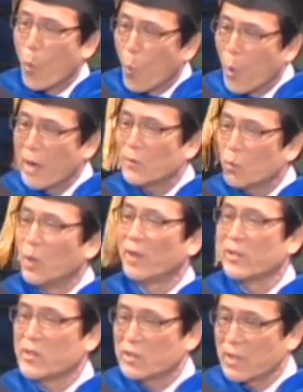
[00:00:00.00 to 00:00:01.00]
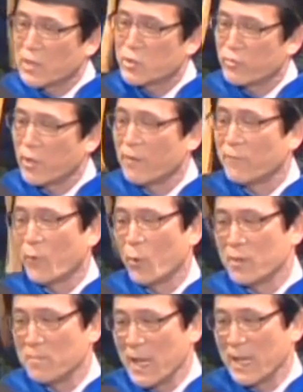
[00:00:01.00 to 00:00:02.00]
what will this country afford
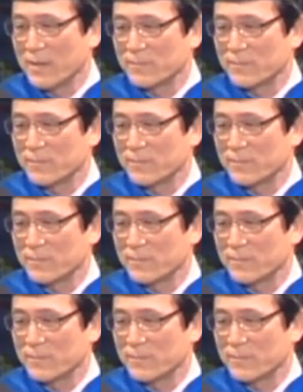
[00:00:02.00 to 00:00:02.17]
me?